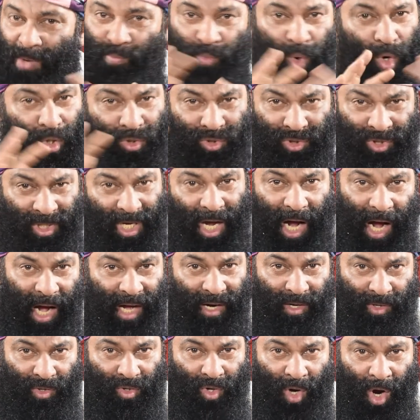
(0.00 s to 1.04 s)
Both
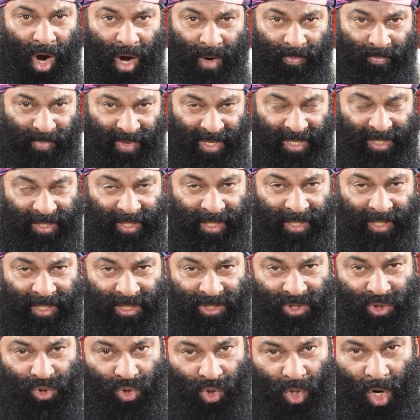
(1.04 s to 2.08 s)
are wrong. Biden
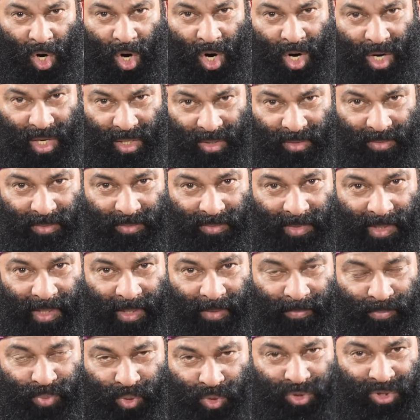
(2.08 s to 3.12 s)
is wrong.
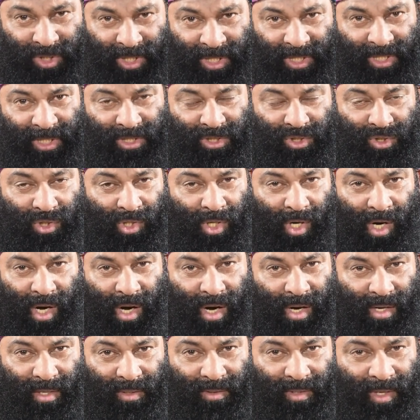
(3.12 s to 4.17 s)
Putin is
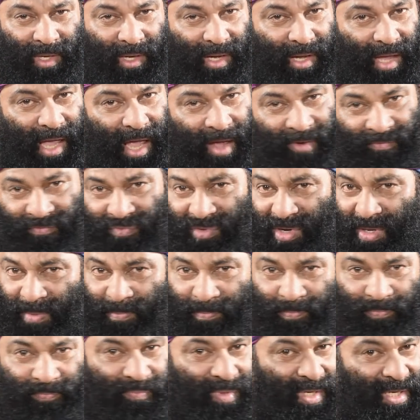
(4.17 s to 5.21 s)
wrong.
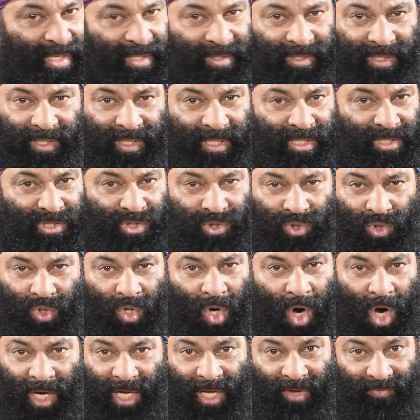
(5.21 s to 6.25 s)
Every leader is
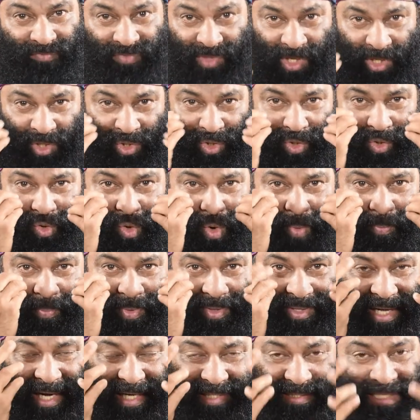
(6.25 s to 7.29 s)
wrong if they don't
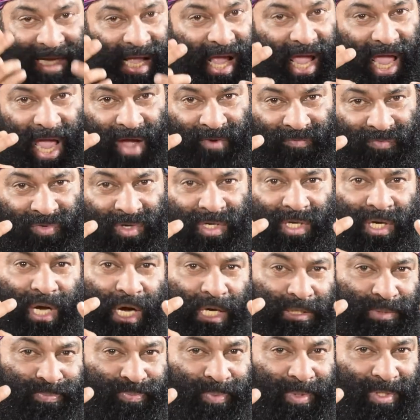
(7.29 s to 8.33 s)
open the eyes. Every
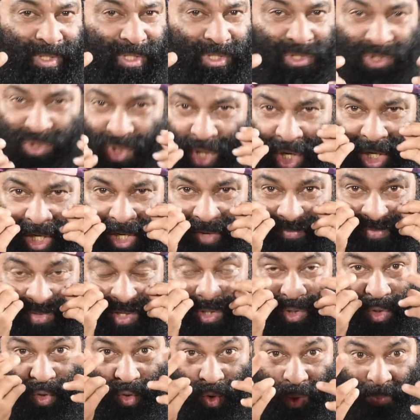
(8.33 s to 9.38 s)
husband is wrong if they
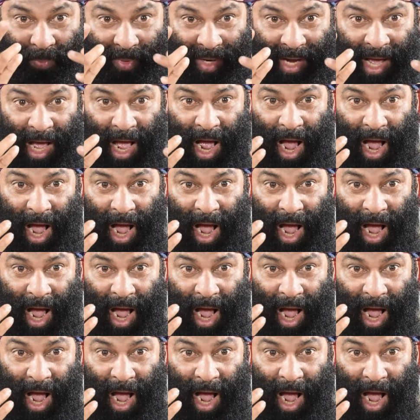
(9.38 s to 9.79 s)
don't open.